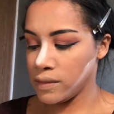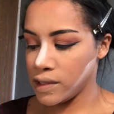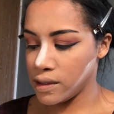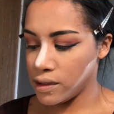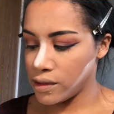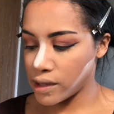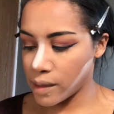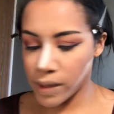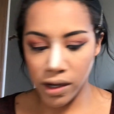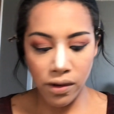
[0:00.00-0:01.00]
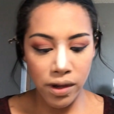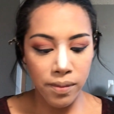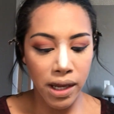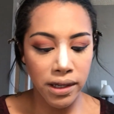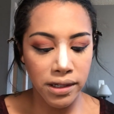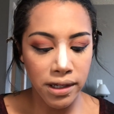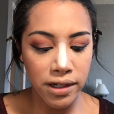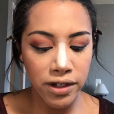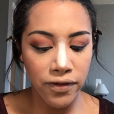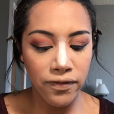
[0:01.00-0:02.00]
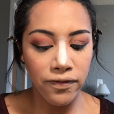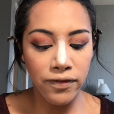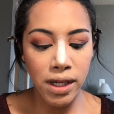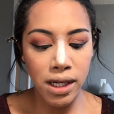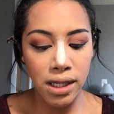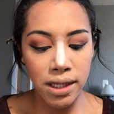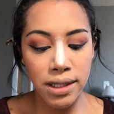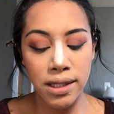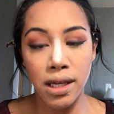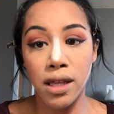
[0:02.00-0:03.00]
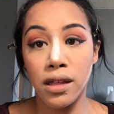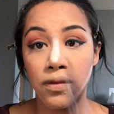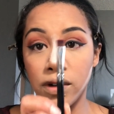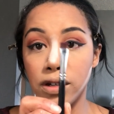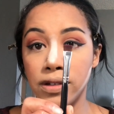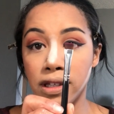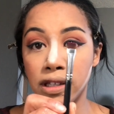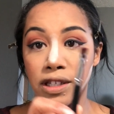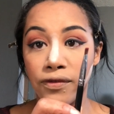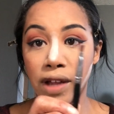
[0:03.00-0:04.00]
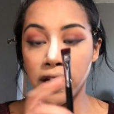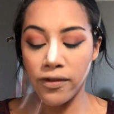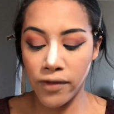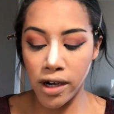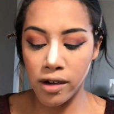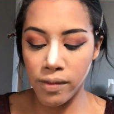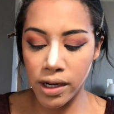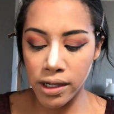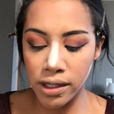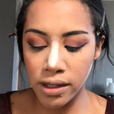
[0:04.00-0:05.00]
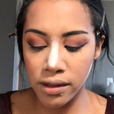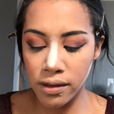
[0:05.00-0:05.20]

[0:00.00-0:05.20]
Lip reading: And do that by going back to Intravenous, and then we're using this flat definer brush.